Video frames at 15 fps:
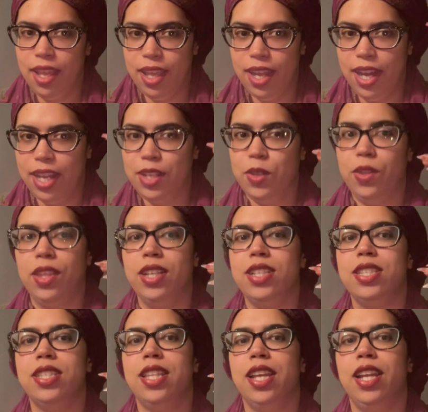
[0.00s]
I know that
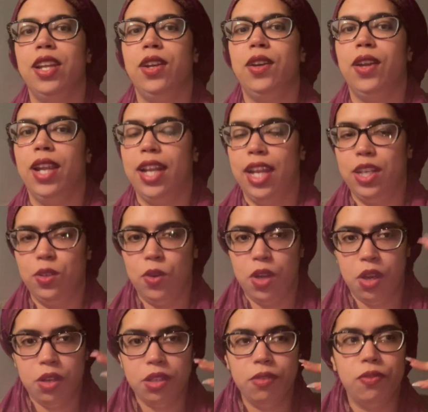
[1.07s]
it's there, and I know
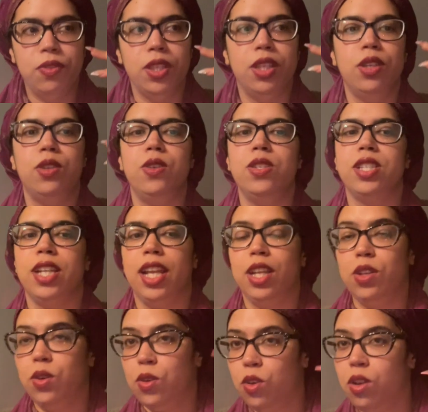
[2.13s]
how it feels, and I
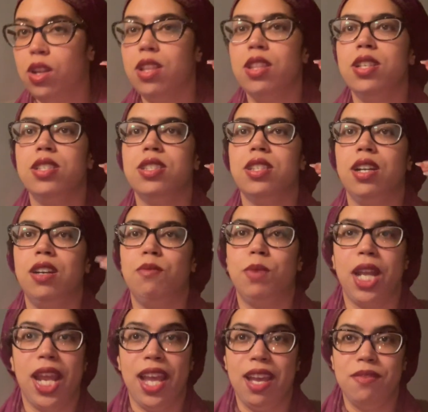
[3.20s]
know all of this stuff, but
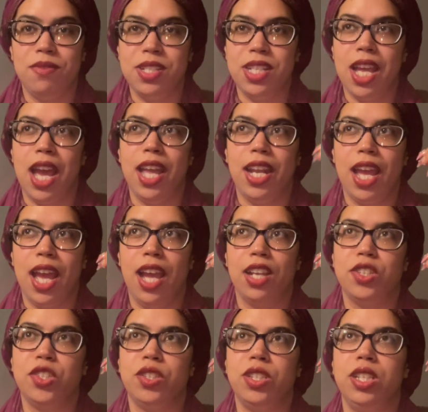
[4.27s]
I have not
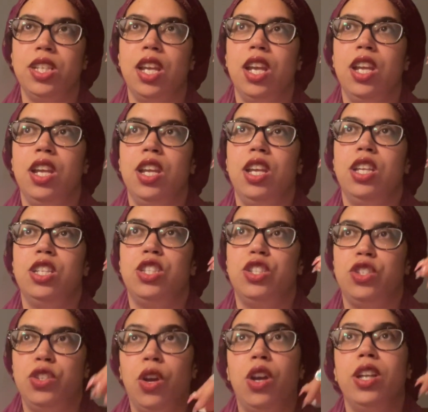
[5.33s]
actually
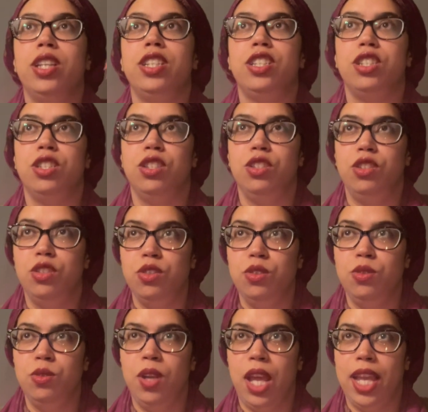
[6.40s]
started to
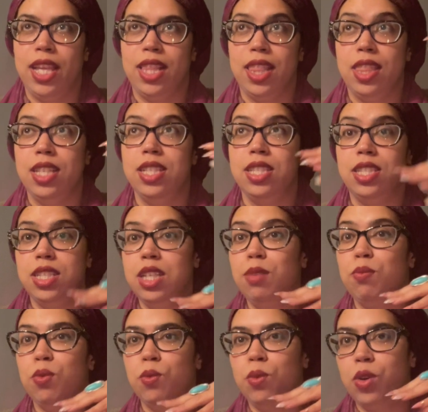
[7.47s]
do like the
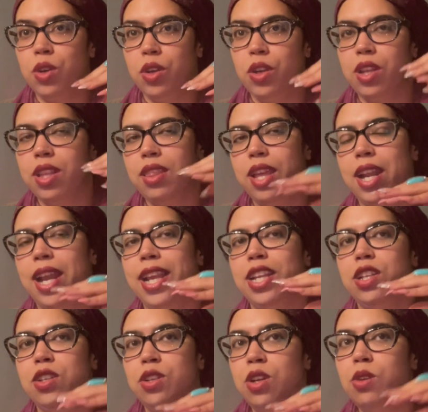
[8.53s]
deep work that I
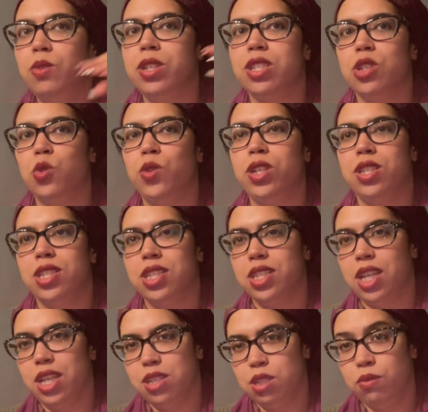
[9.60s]
know is going to
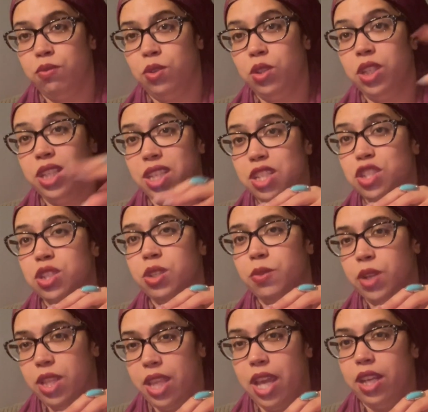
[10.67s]
take to fully
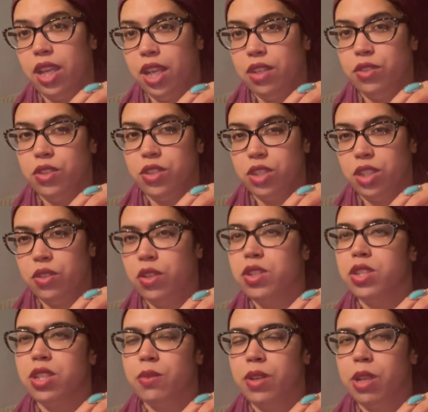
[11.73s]
integrate that energy. You
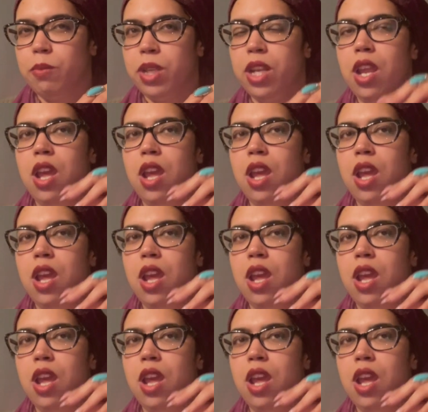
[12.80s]
understand what I mean?